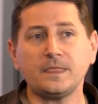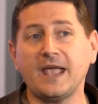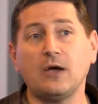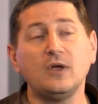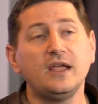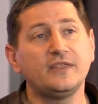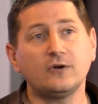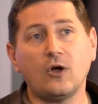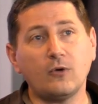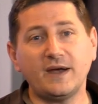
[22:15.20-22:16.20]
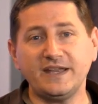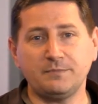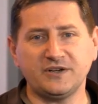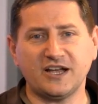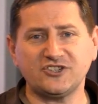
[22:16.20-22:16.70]
Now they're already
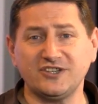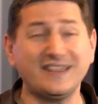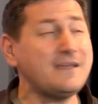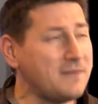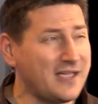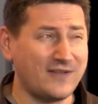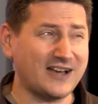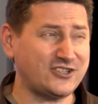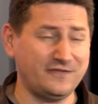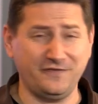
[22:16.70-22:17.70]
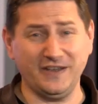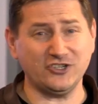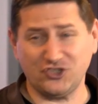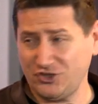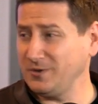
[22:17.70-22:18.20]
in production. They may have actually
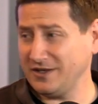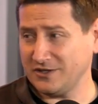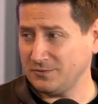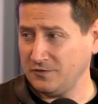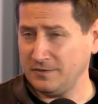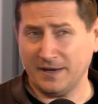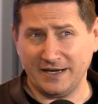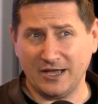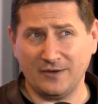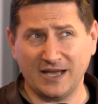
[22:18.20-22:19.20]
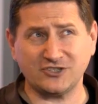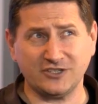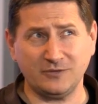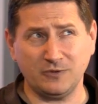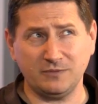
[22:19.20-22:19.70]
finished shooting this movie by now.
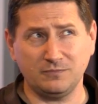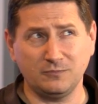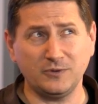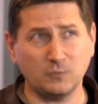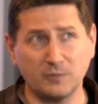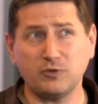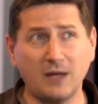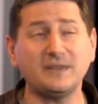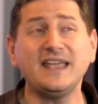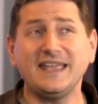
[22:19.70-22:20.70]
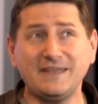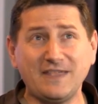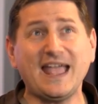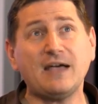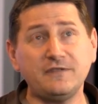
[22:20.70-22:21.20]
Actually, we, we are probably if
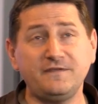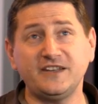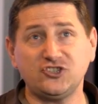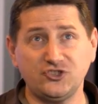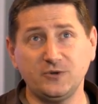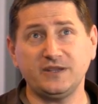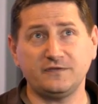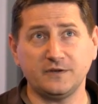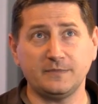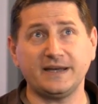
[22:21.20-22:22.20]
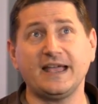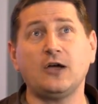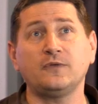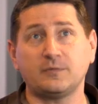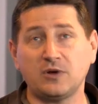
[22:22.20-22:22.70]
they haven't finished shooting the film by
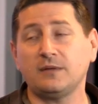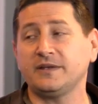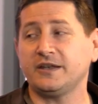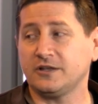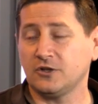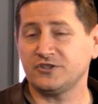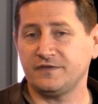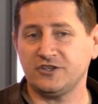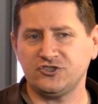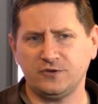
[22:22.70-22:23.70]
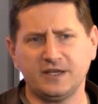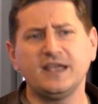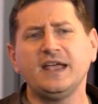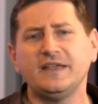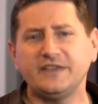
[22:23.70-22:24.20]
now, they're probably getting close to finish shooting.
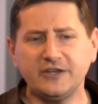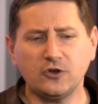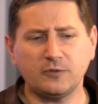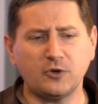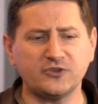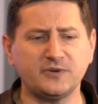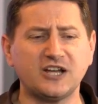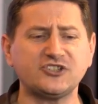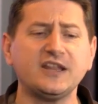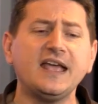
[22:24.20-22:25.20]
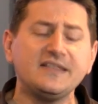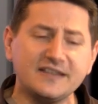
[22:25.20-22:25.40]
They didn't go into post production.